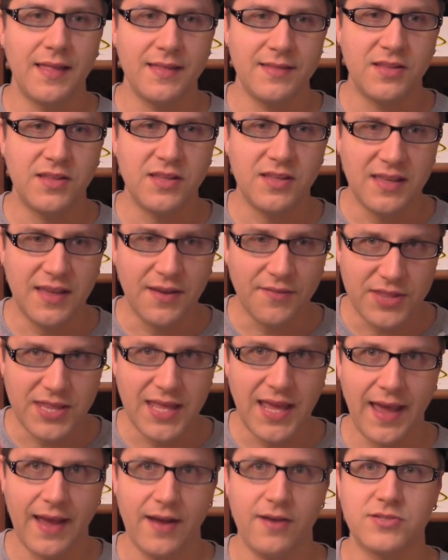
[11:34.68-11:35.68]

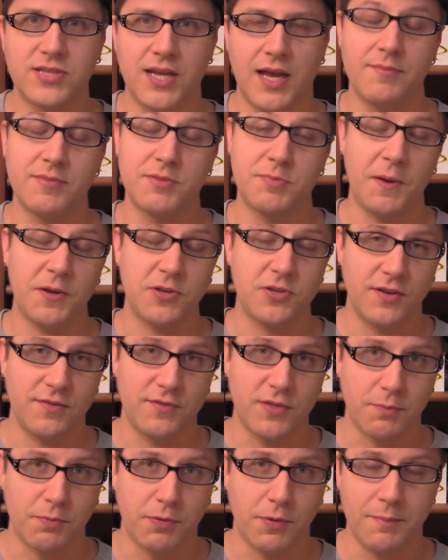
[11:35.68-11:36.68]
given the airtime, especially
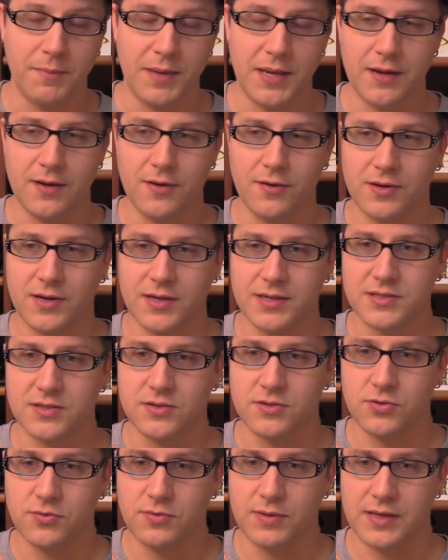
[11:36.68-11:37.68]
of the premiere,
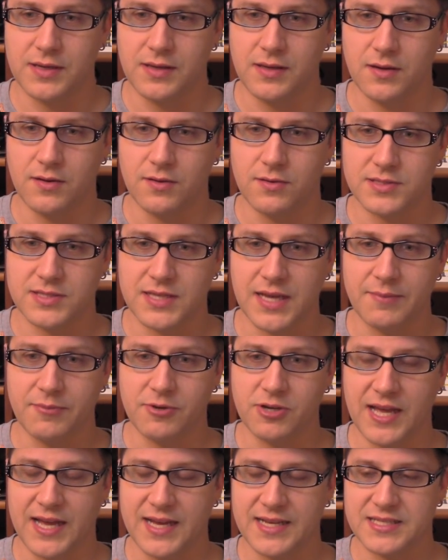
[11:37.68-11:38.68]
because they're doing, you know, a
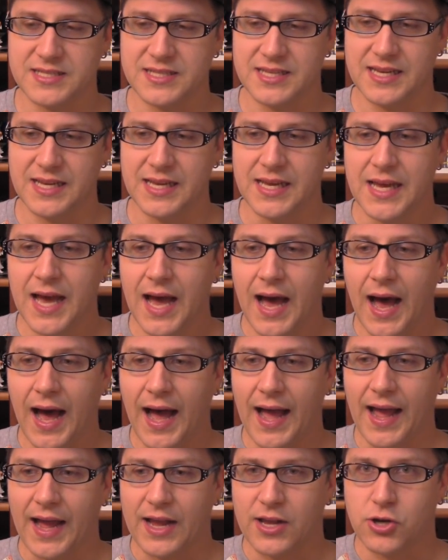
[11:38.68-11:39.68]
simulcast thing,
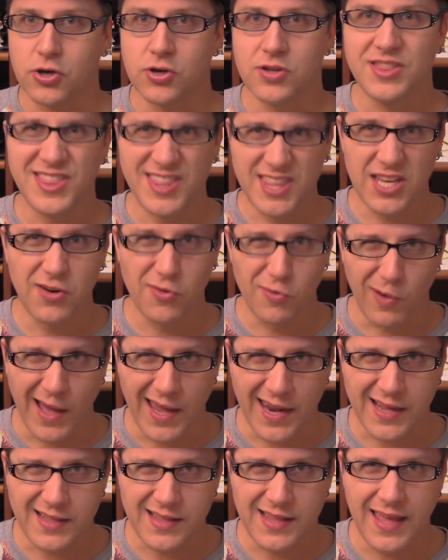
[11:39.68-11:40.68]
I could
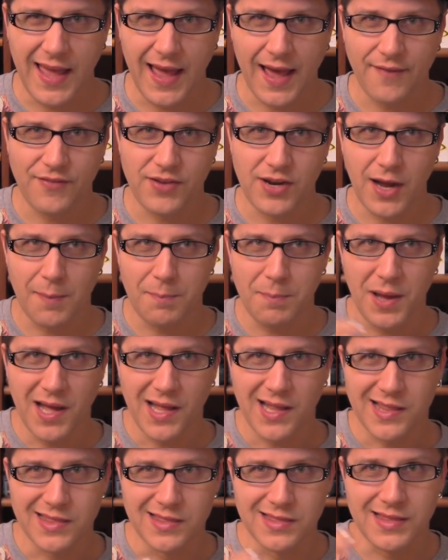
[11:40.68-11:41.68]
theoretically have it
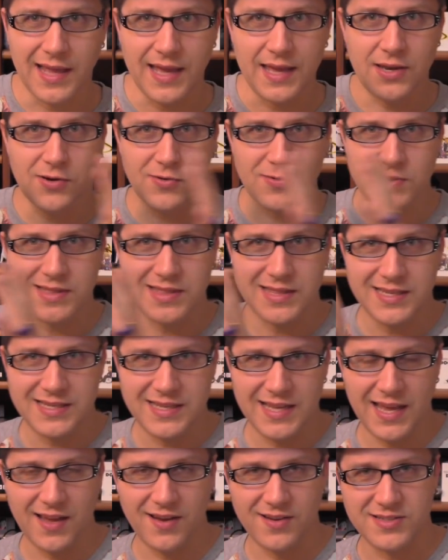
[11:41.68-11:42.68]
up later in the
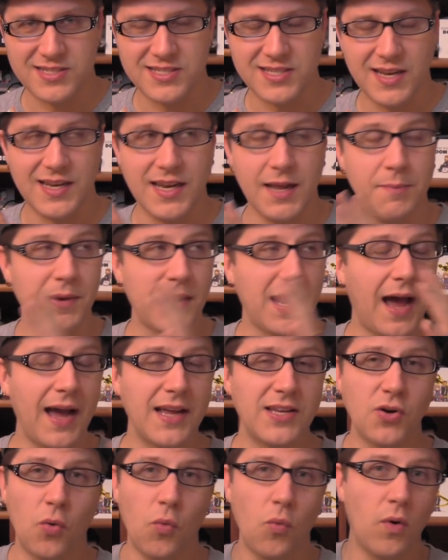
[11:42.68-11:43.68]
day on Sunday, but
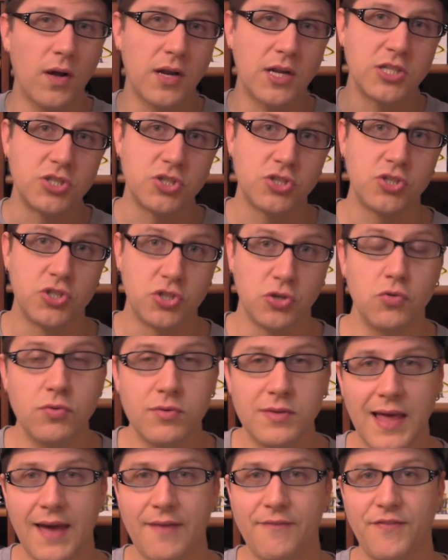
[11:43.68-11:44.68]
I don't want to
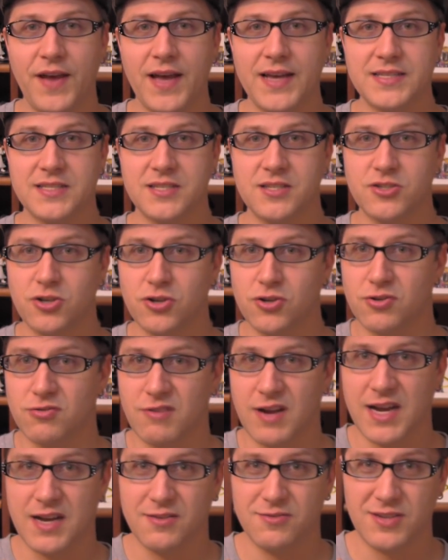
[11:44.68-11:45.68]
do that fast a
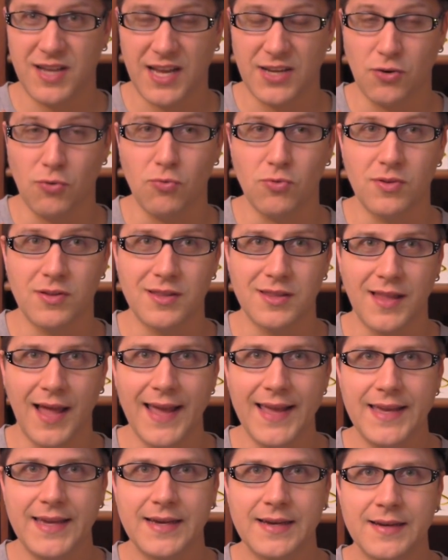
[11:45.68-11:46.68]
turnaround. I don't
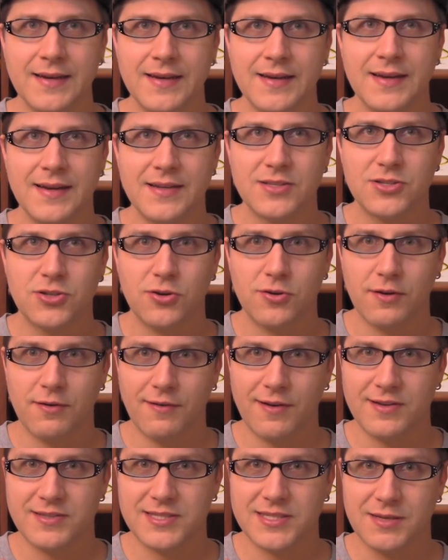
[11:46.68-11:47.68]
like
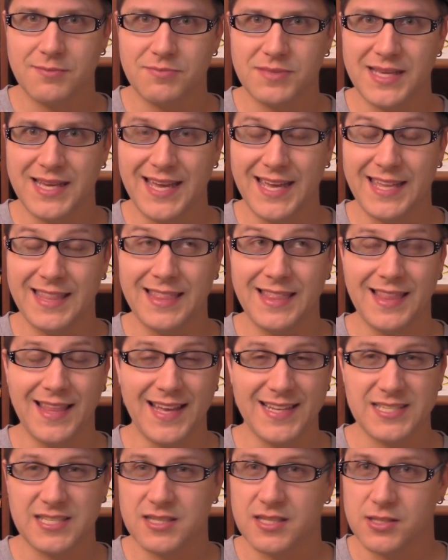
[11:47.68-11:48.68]
turning around something in
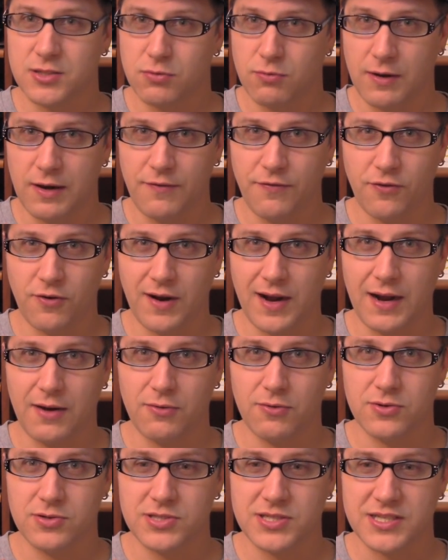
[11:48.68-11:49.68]
less than 24
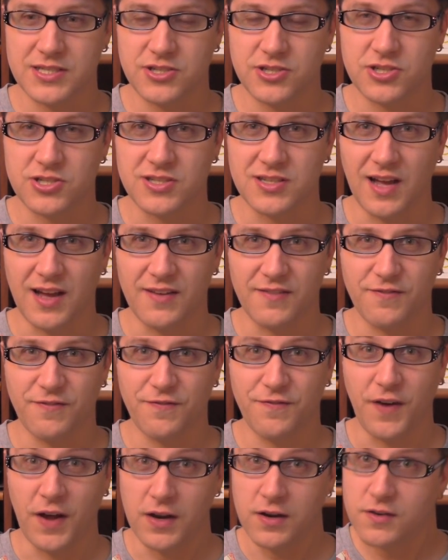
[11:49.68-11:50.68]
hours. It's just not
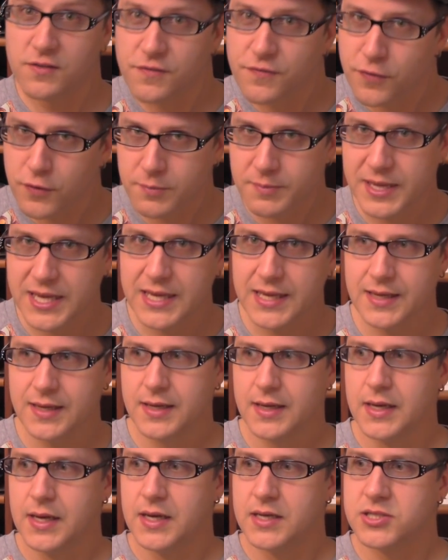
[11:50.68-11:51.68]
fun for
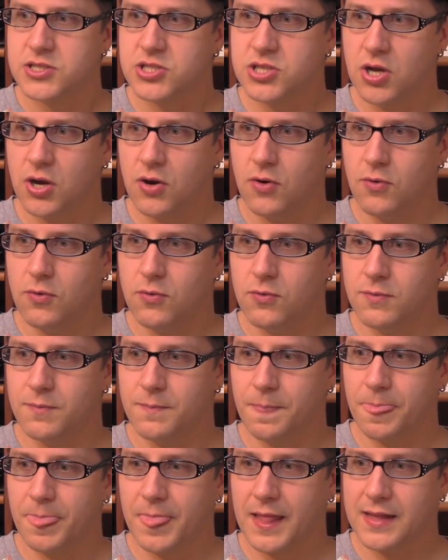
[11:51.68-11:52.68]
me.
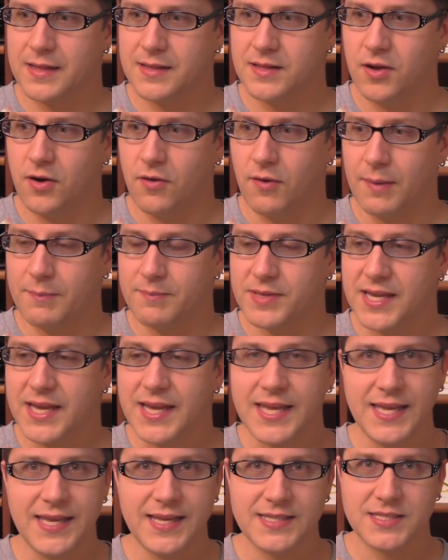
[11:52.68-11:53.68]
So, you know, I'm
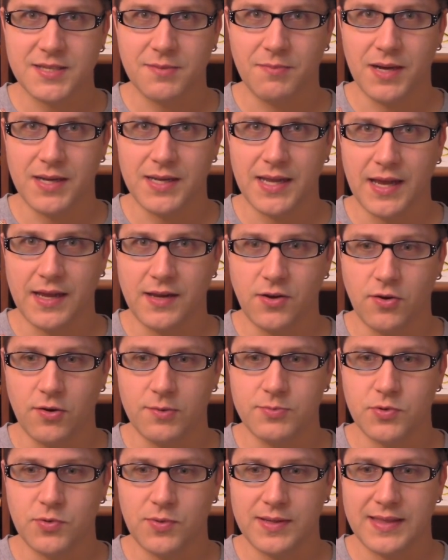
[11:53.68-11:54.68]
kicking it to Monday. I
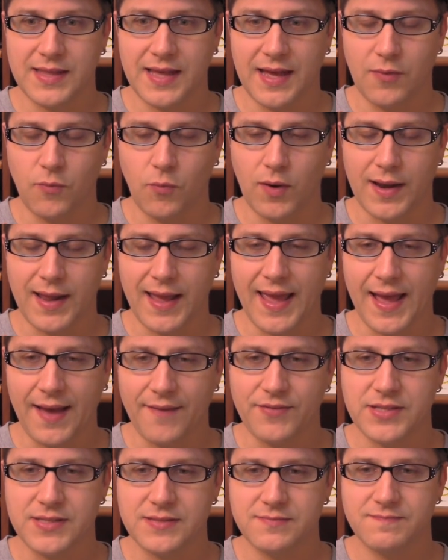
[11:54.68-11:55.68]
know I'm doing that. What I
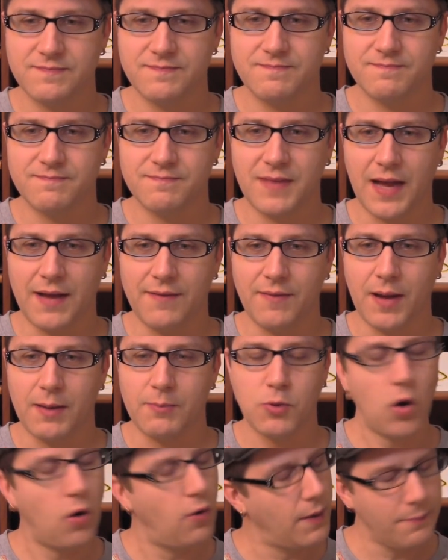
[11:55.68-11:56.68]
haven't,
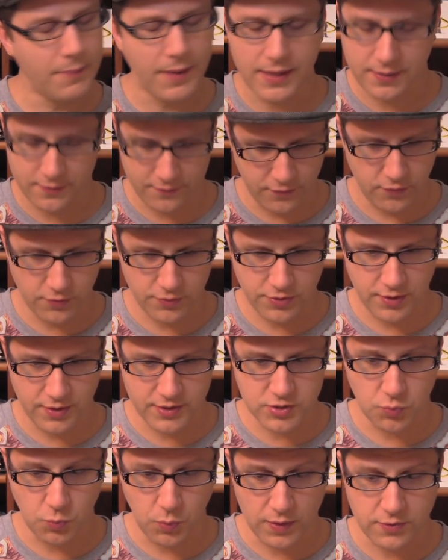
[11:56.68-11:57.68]
I'm going back and forth
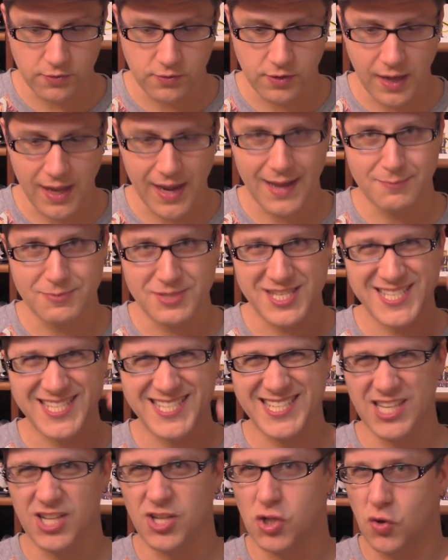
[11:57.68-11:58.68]
on, is whether or not I'm
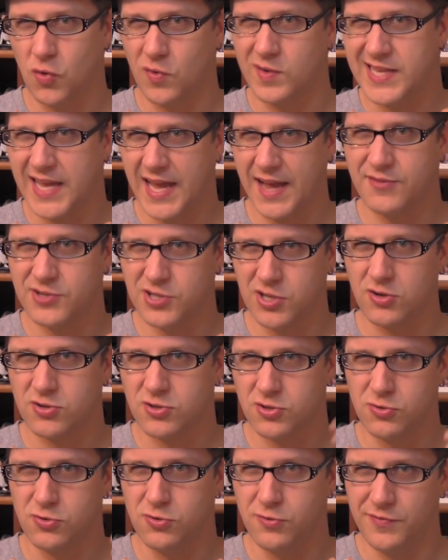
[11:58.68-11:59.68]
still going to have a
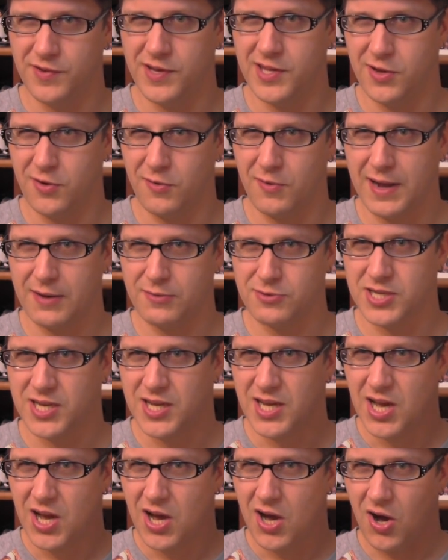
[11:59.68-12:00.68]
Doctor Who video out
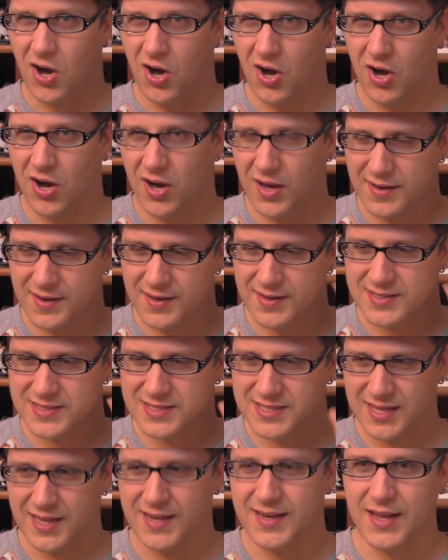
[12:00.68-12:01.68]
on
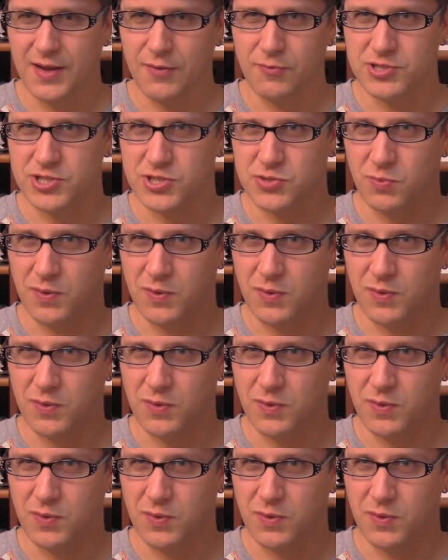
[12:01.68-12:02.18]
Sunday, which